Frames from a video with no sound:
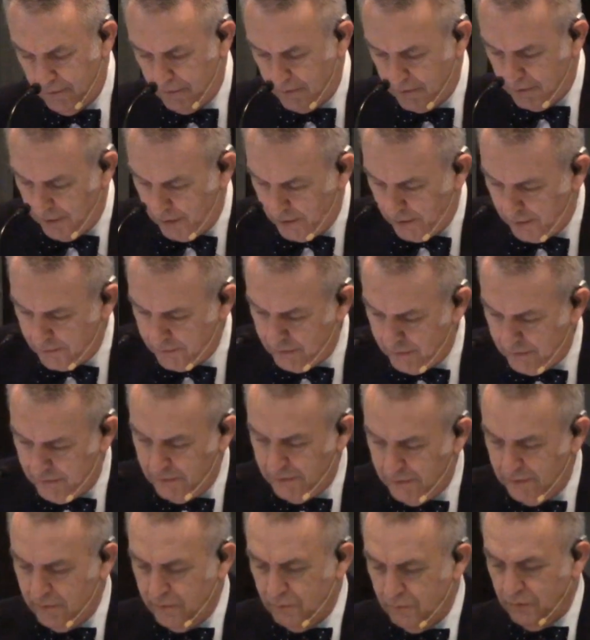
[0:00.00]
can
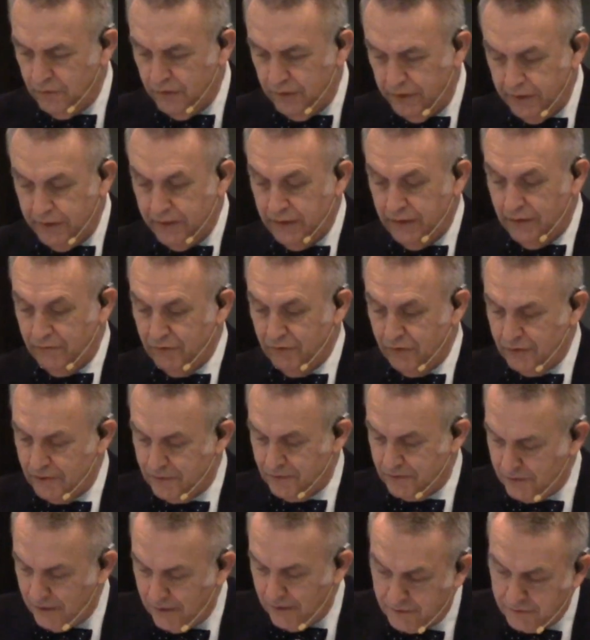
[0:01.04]
lead even to
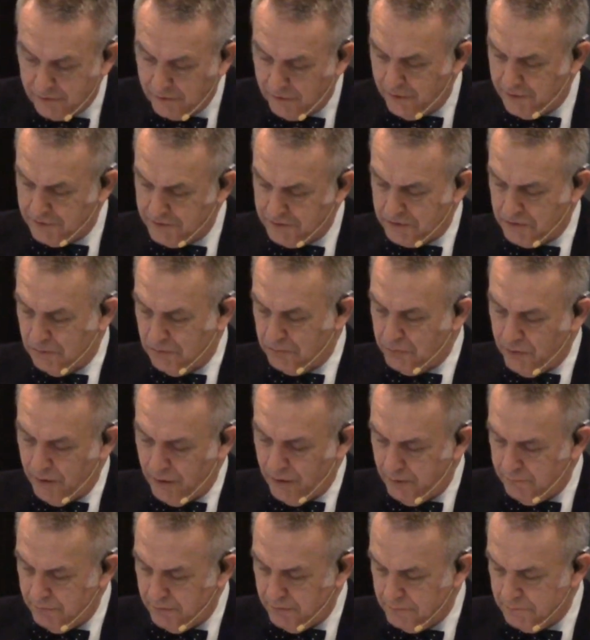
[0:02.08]
psychological
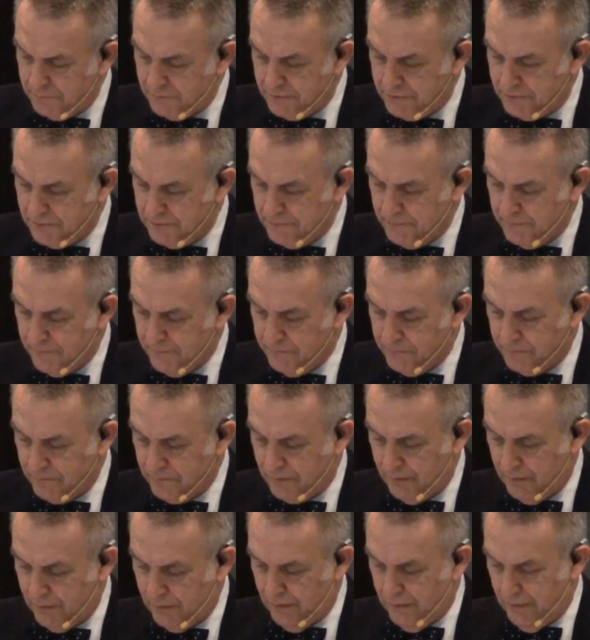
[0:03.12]
problems.
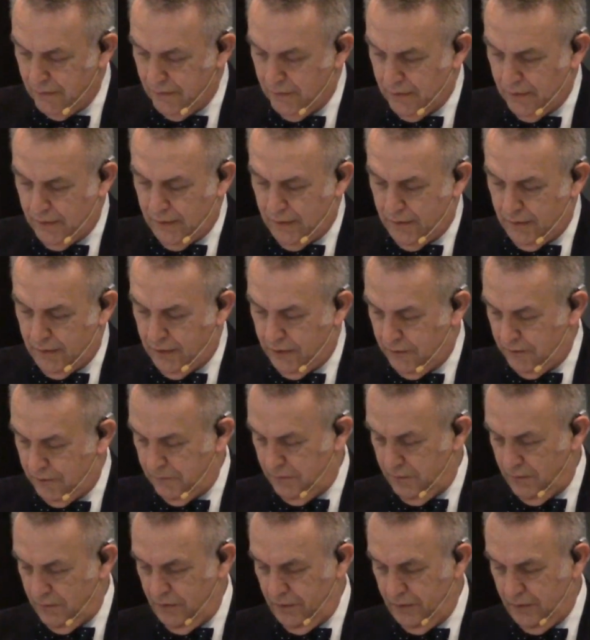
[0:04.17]
Now,
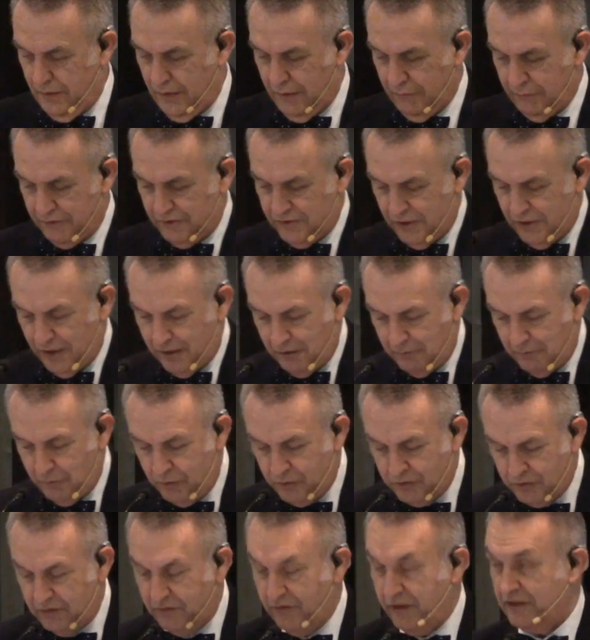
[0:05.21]
I would say that
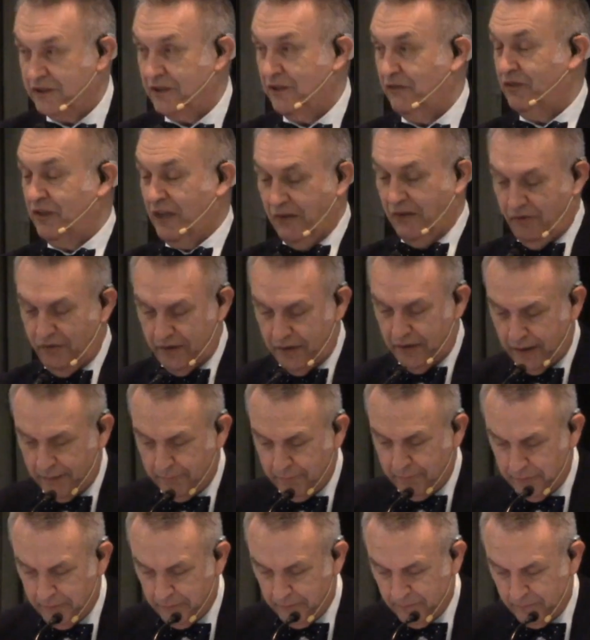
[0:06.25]
most of us have given
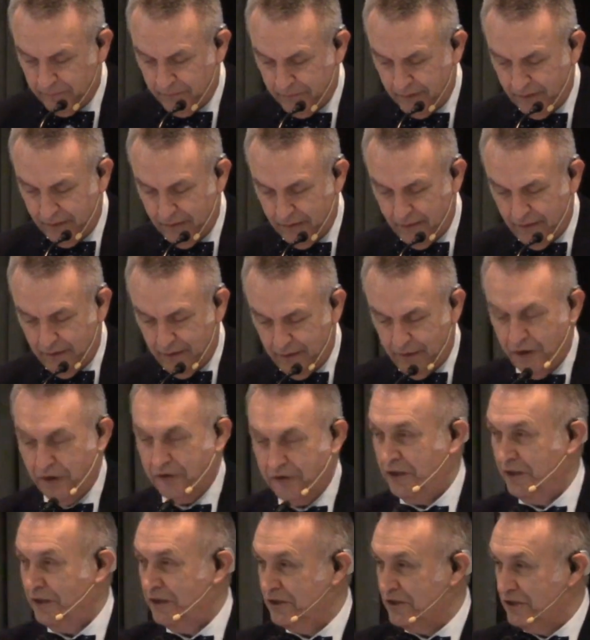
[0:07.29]
up on
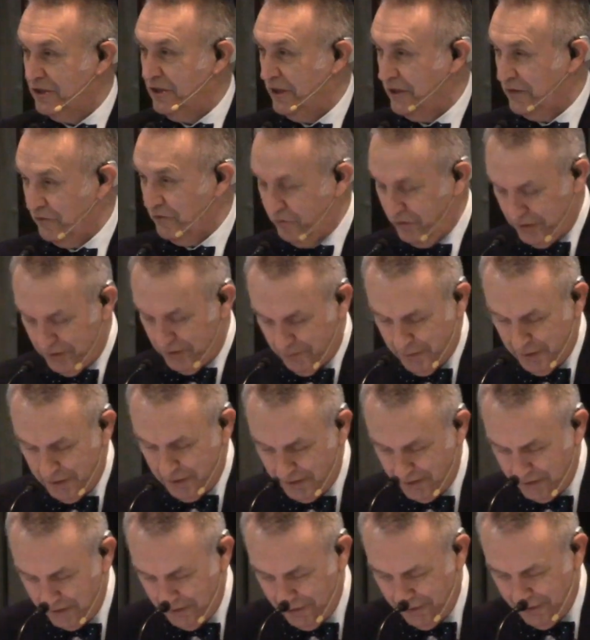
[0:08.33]
the instinct for
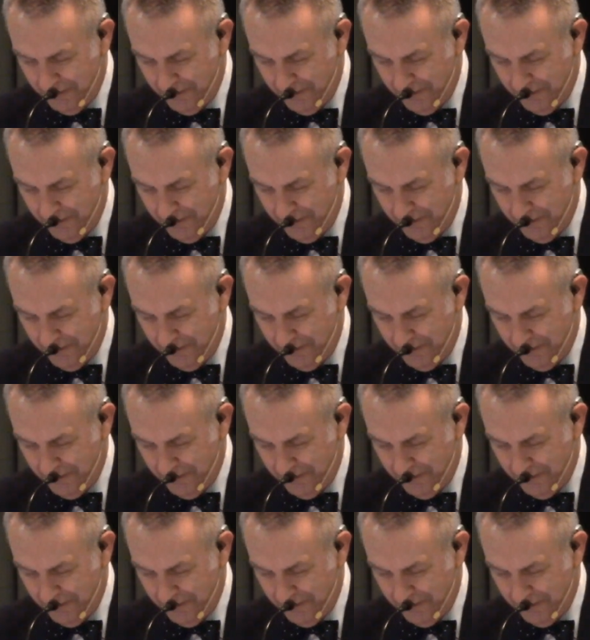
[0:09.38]
dominion,